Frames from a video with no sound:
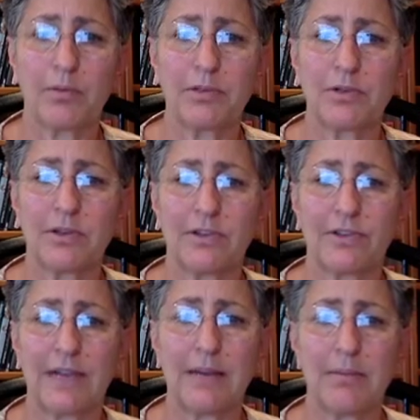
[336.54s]
be doing the
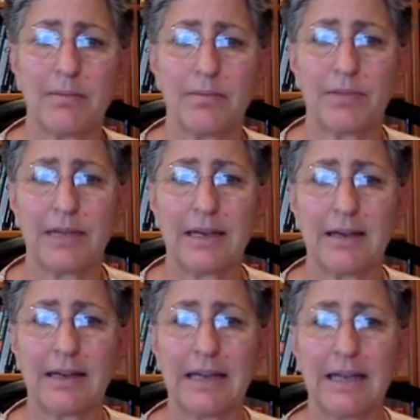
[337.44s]
same
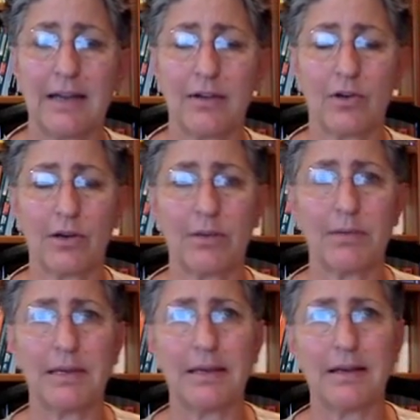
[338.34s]
thing again. You're going to
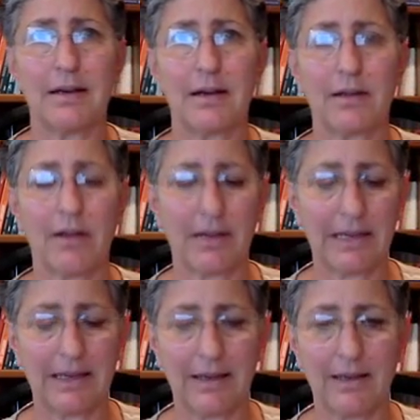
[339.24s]
be
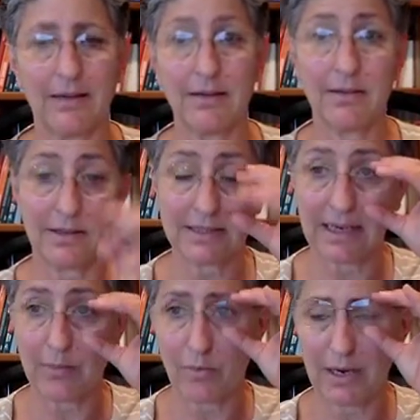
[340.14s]
logging in the
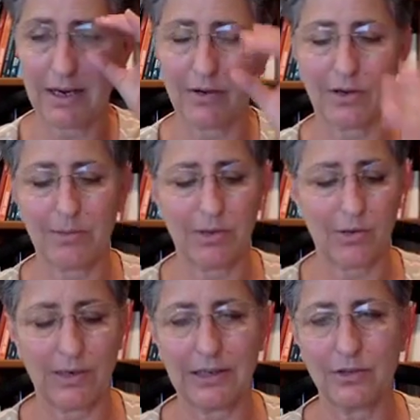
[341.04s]
same way. You're going to be
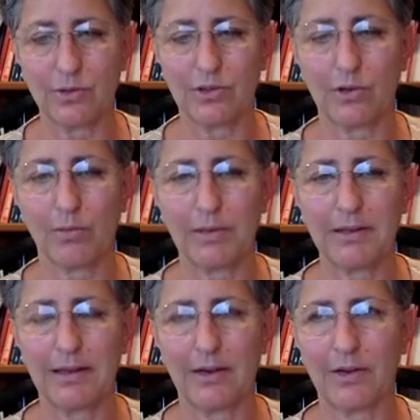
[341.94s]
going into
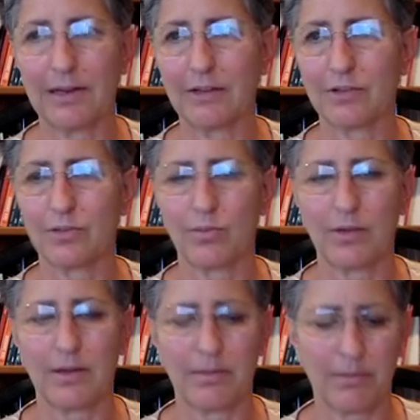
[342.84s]
Adobe, the Erin English
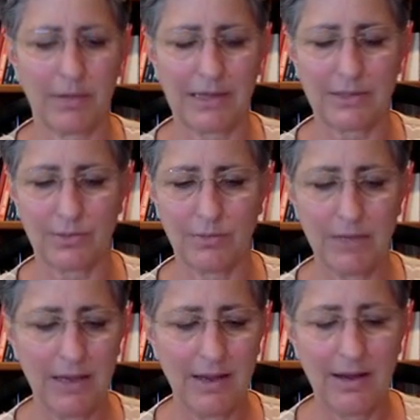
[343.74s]

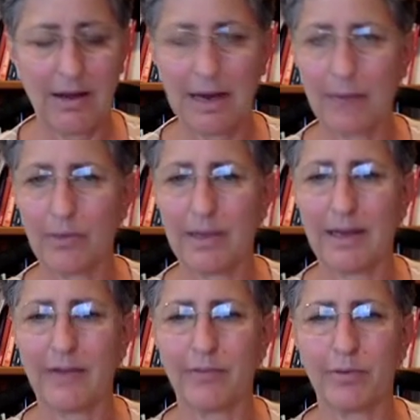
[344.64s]
classroom. I
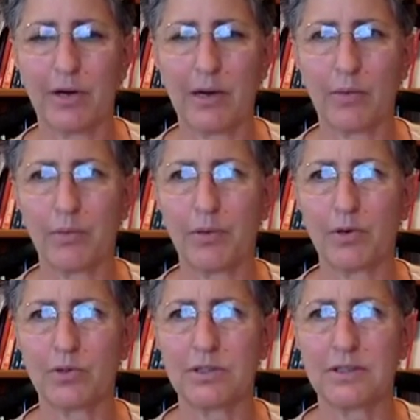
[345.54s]
will
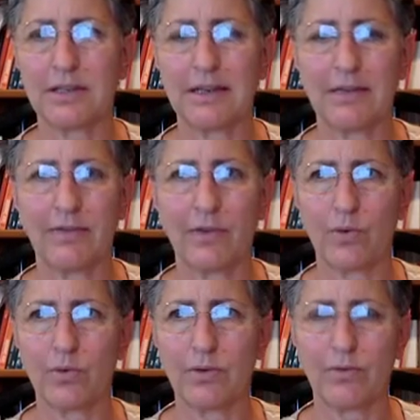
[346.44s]
post the
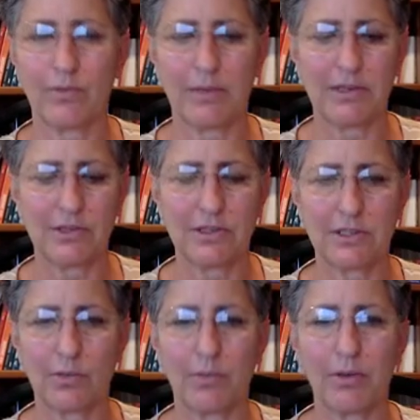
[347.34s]
phone information,
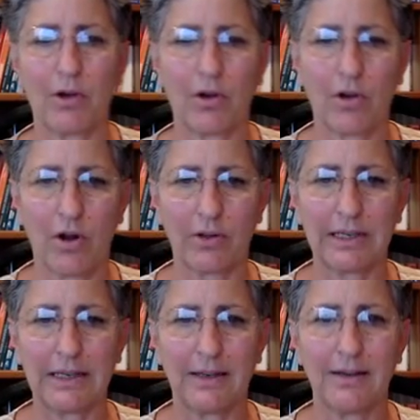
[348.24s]
so we'll be all
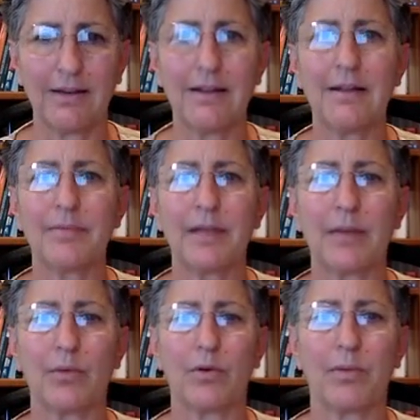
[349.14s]
calling in,
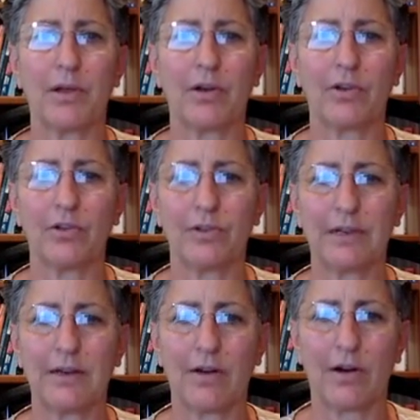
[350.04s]
and we'll be all
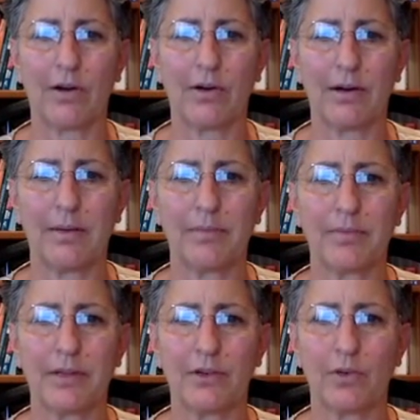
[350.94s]
using our
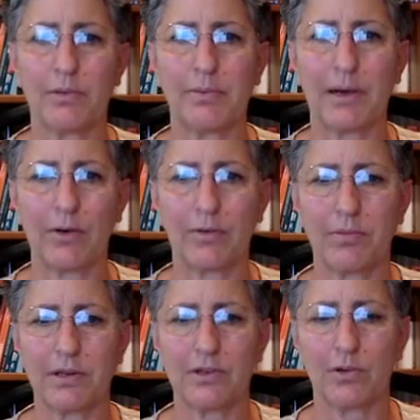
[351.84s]

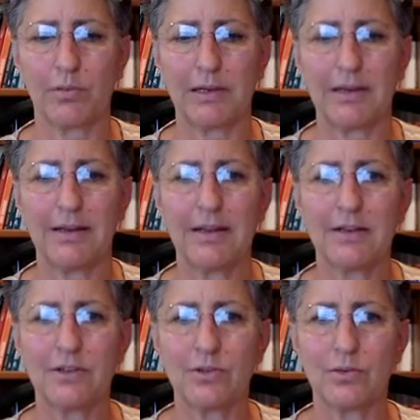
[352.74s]
Adobe
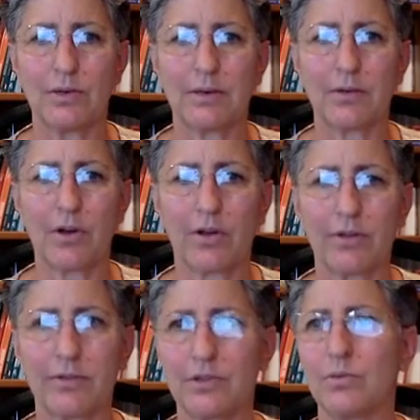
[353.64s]
to
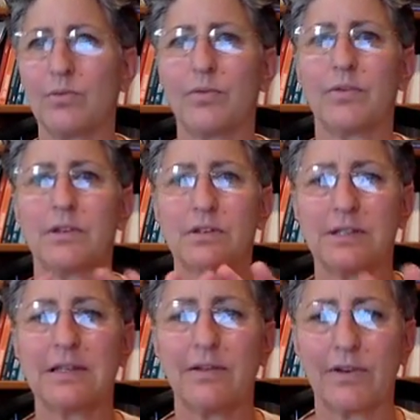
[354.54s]
call to
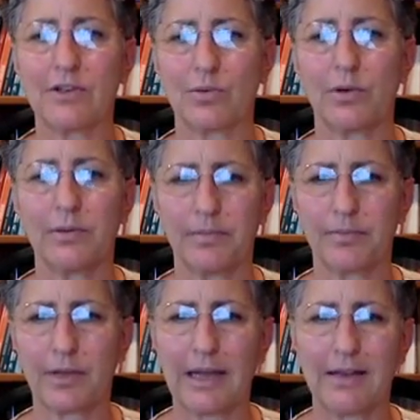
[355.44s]
see the visual.
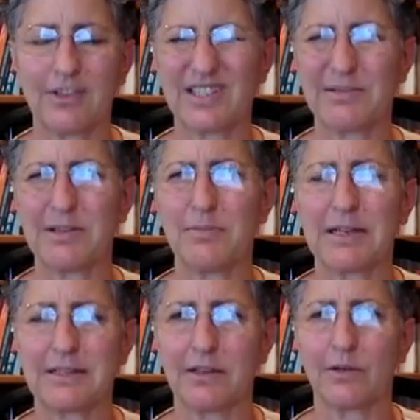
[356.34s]
Okay, it
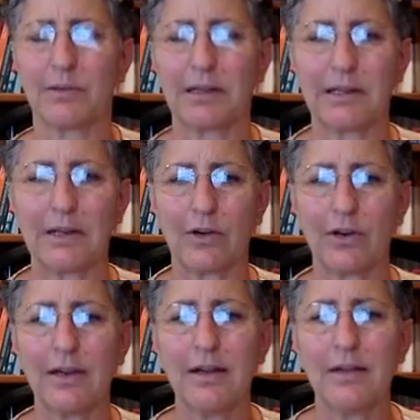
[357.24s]
makes it a little bit
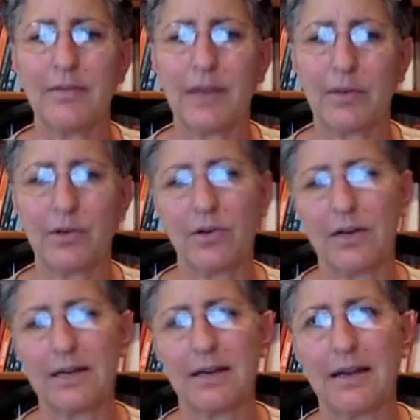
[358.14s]
cleaner. And when you're
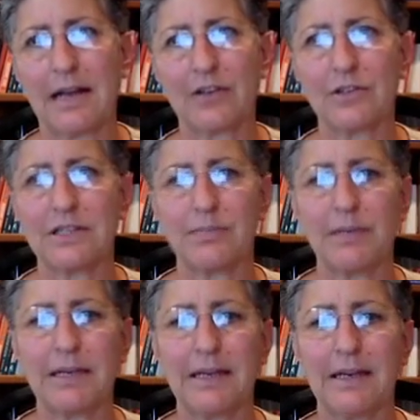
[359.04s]
not actually
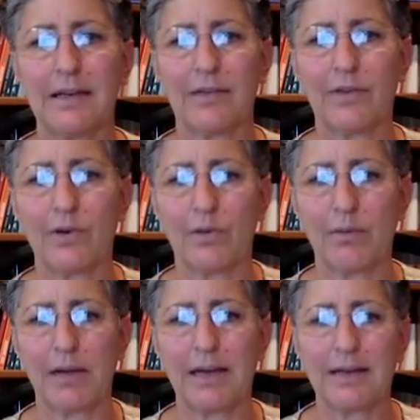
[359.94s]
speaking, if you don't
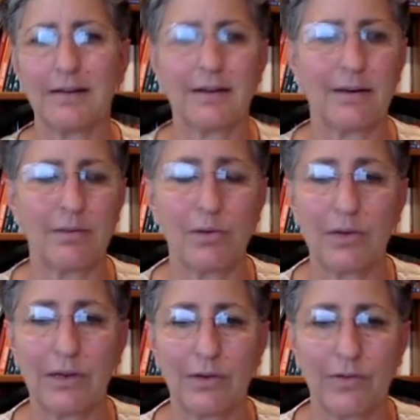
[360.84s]
mind
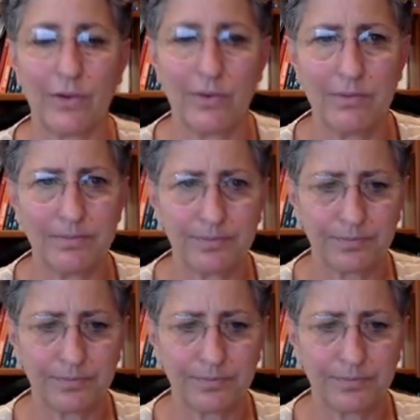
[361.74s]
muting your phone,